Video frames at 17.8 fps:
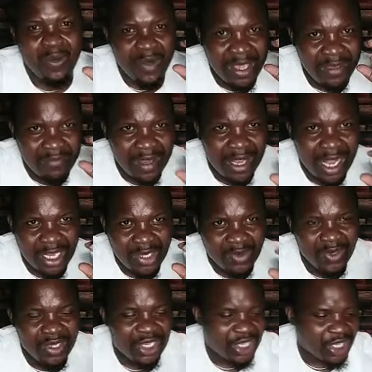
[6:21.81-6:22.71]
Even as
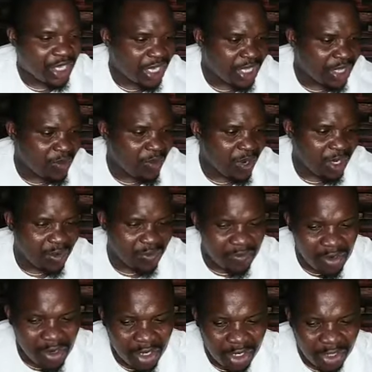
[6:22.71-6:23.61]
we share the word of
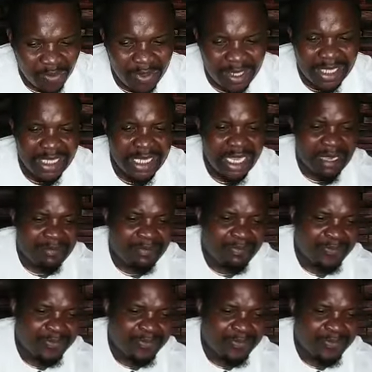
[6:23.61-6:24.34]
God with them,